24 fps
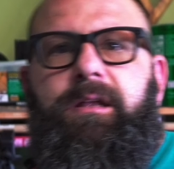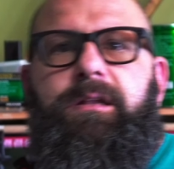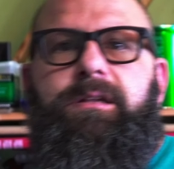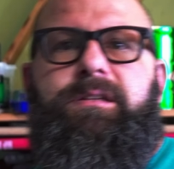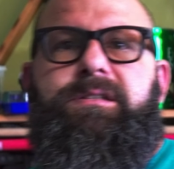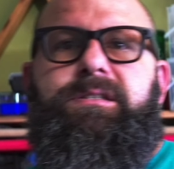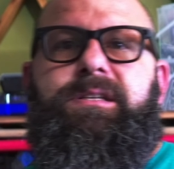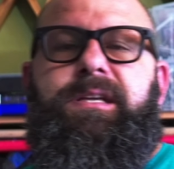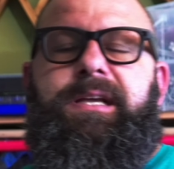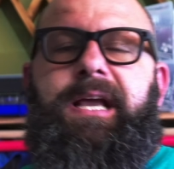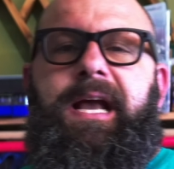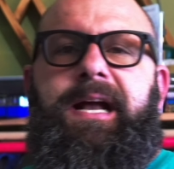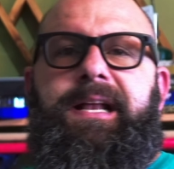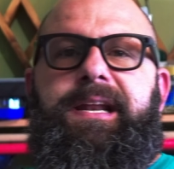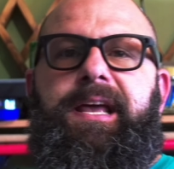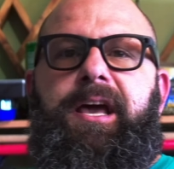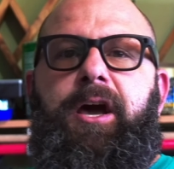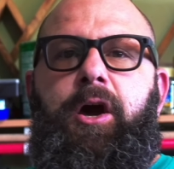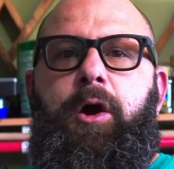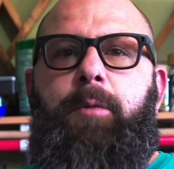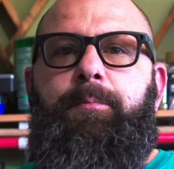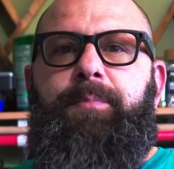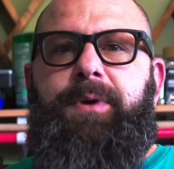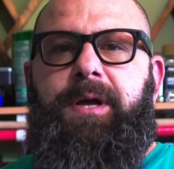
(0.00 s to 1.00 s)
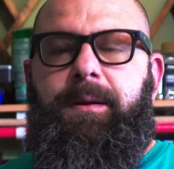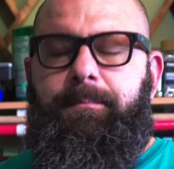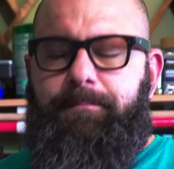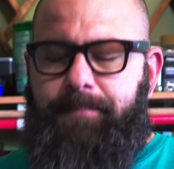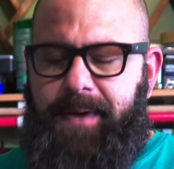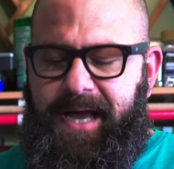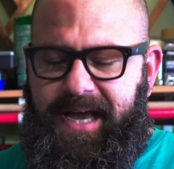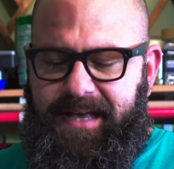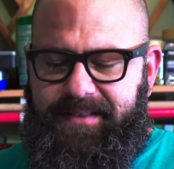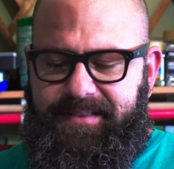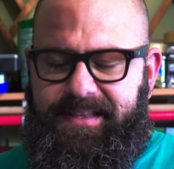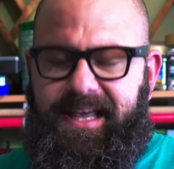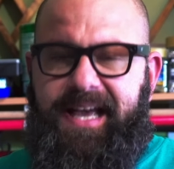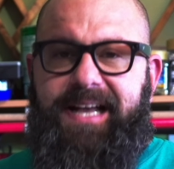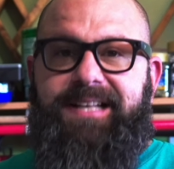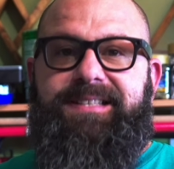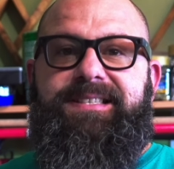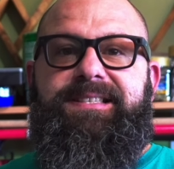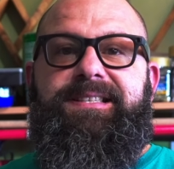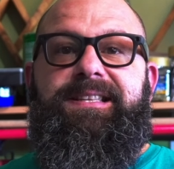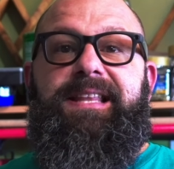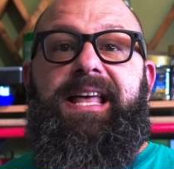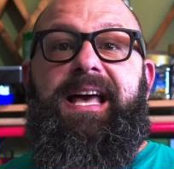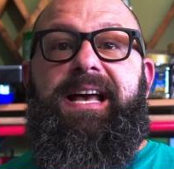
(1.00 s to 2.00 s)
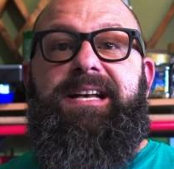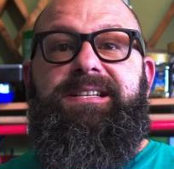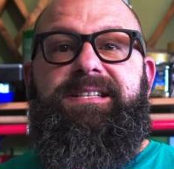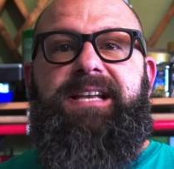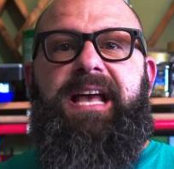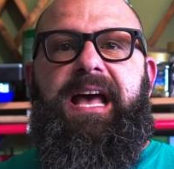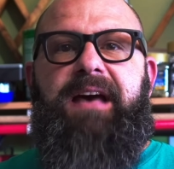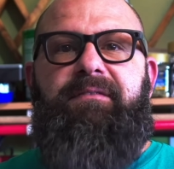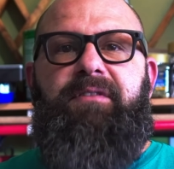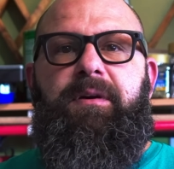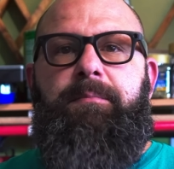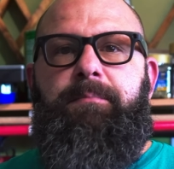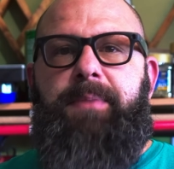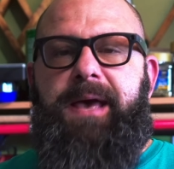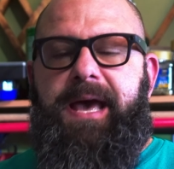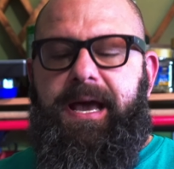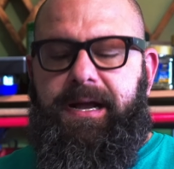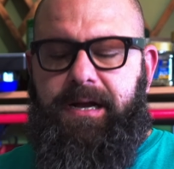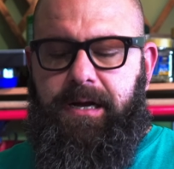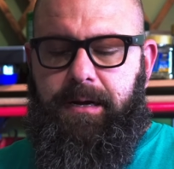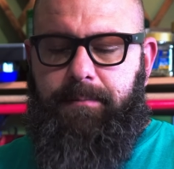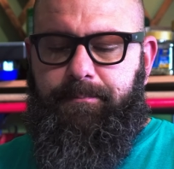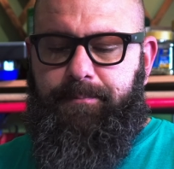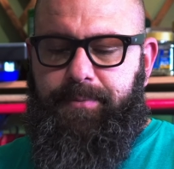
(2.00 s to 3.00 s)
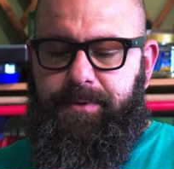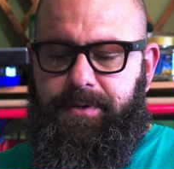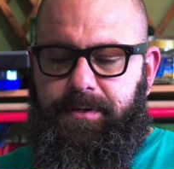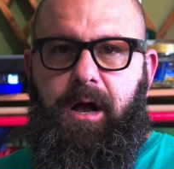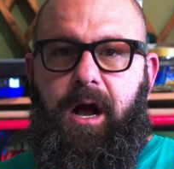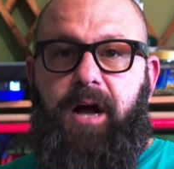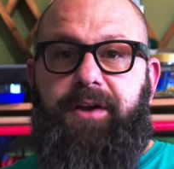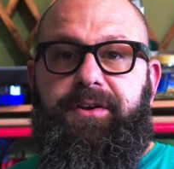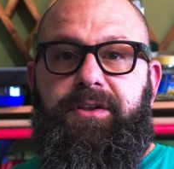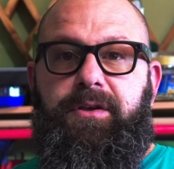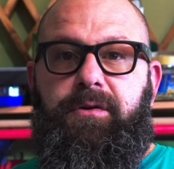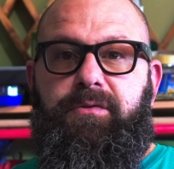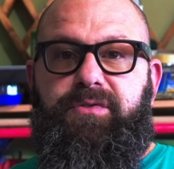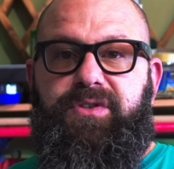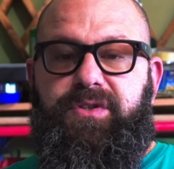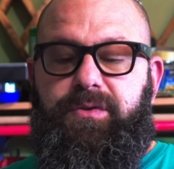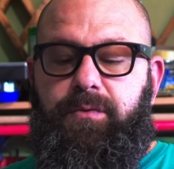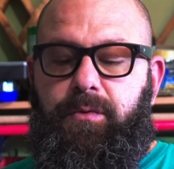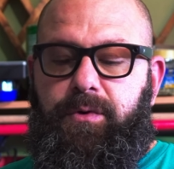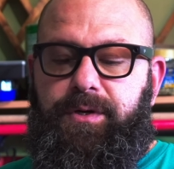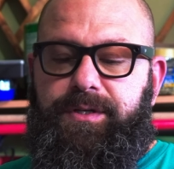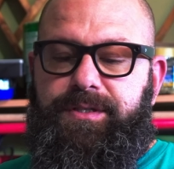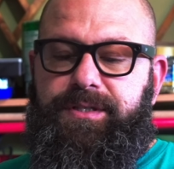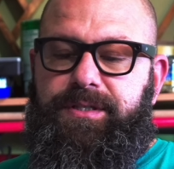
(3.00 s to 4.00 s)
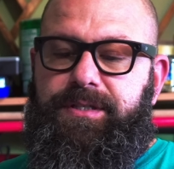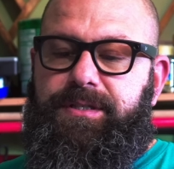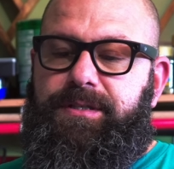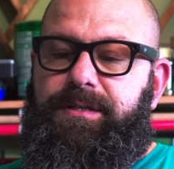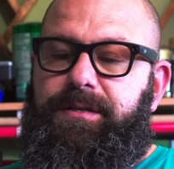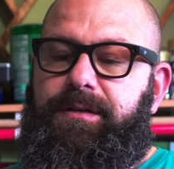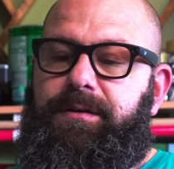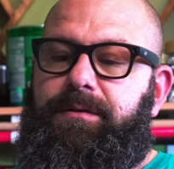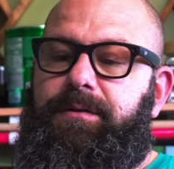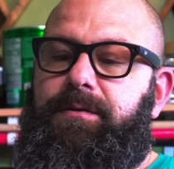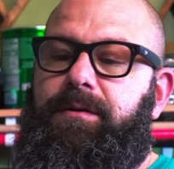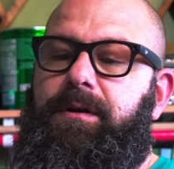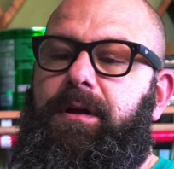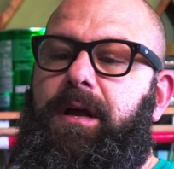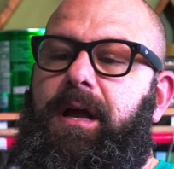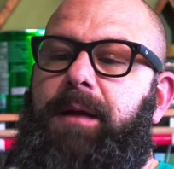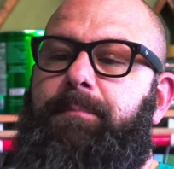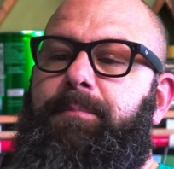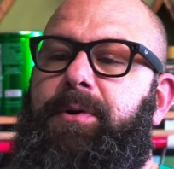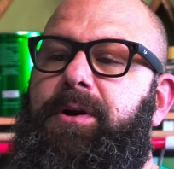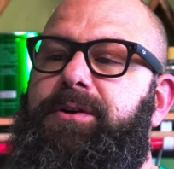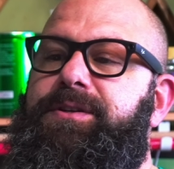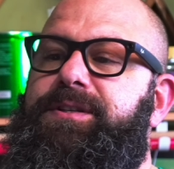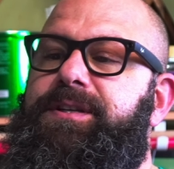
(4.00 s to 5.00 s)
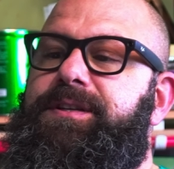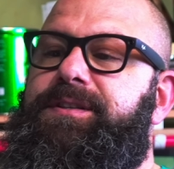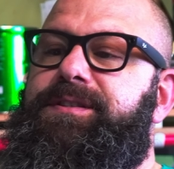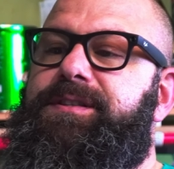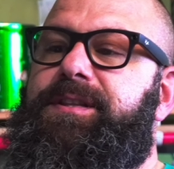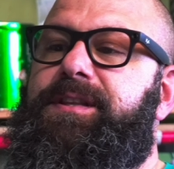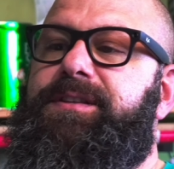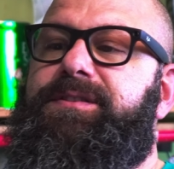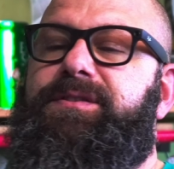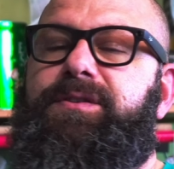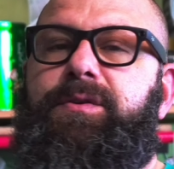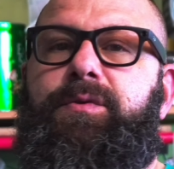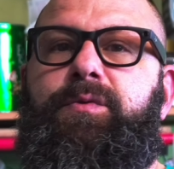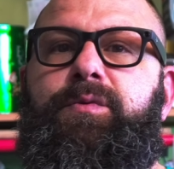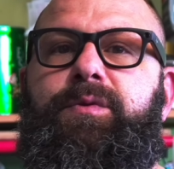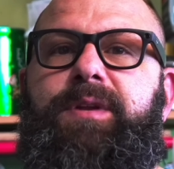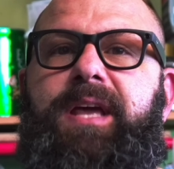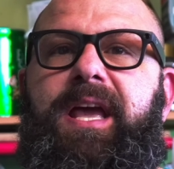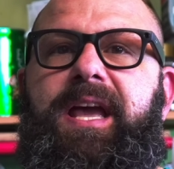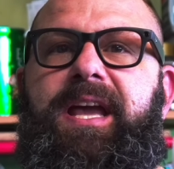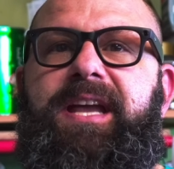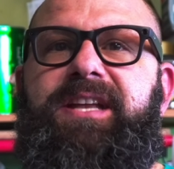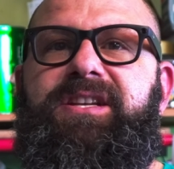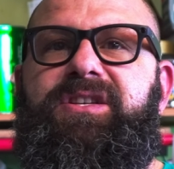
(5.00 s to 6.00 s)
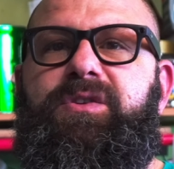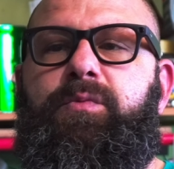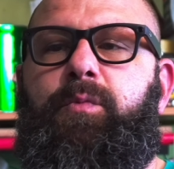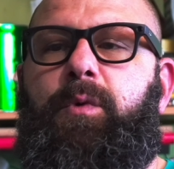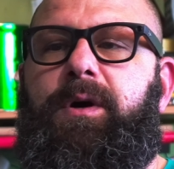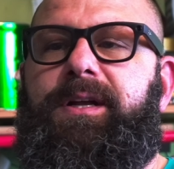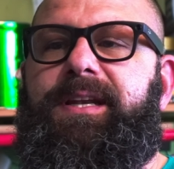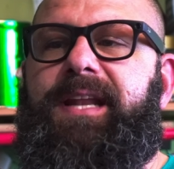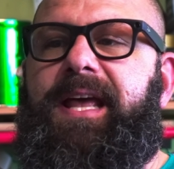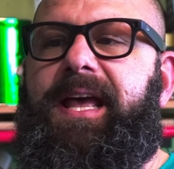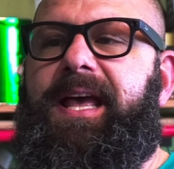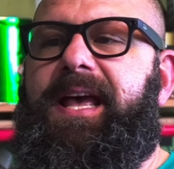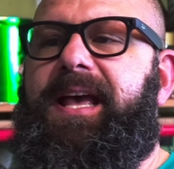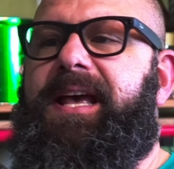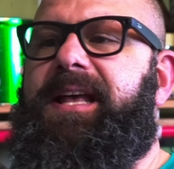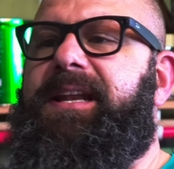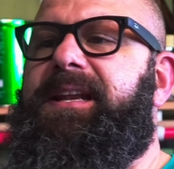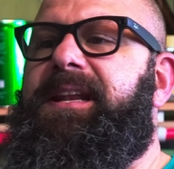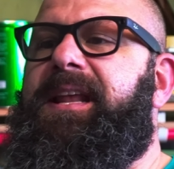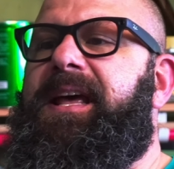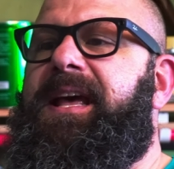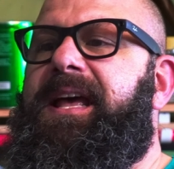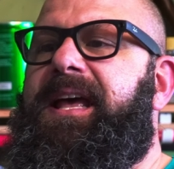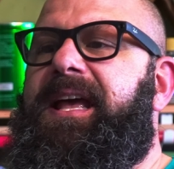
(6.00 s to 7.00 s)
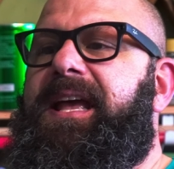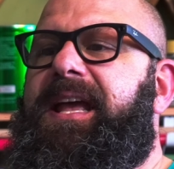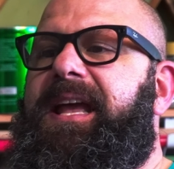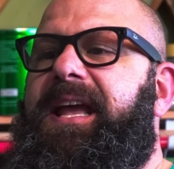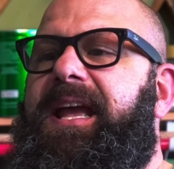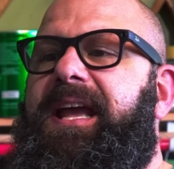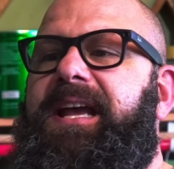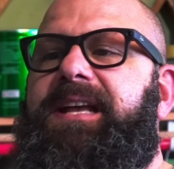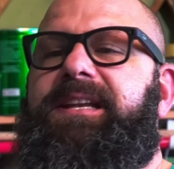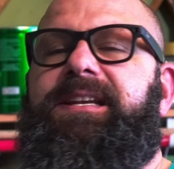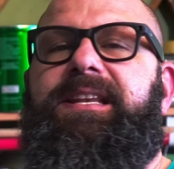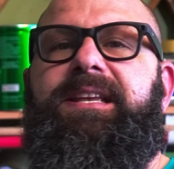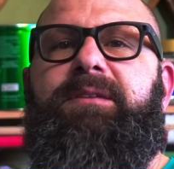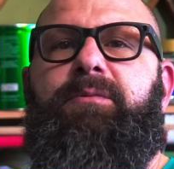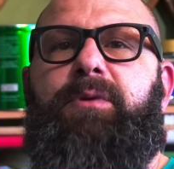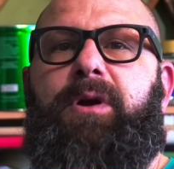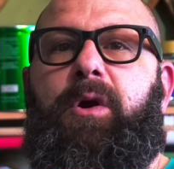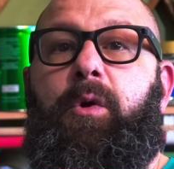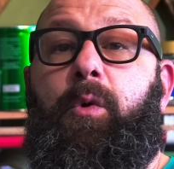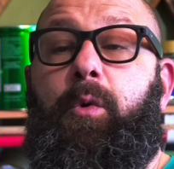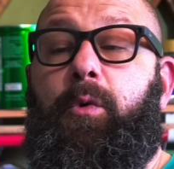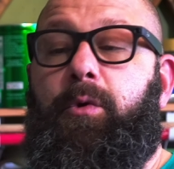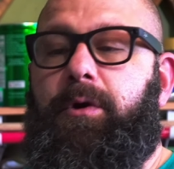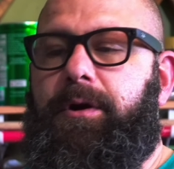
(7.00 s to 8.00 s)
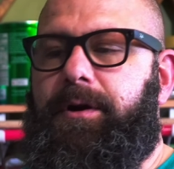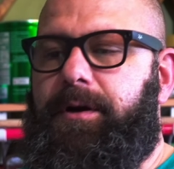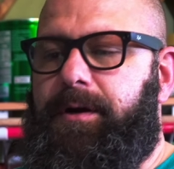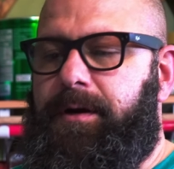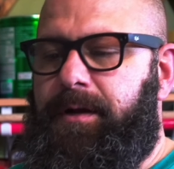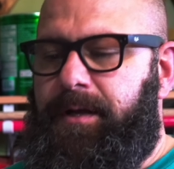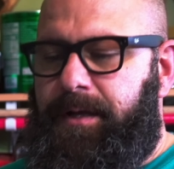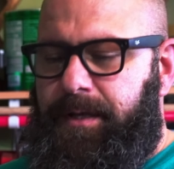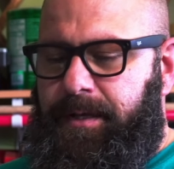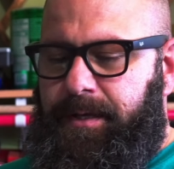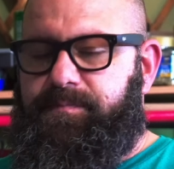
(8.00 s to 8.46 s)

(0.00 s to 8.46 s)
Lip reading: to kind of help combat that / have a backup audio source, I purchased the Zune H1n handy recorder.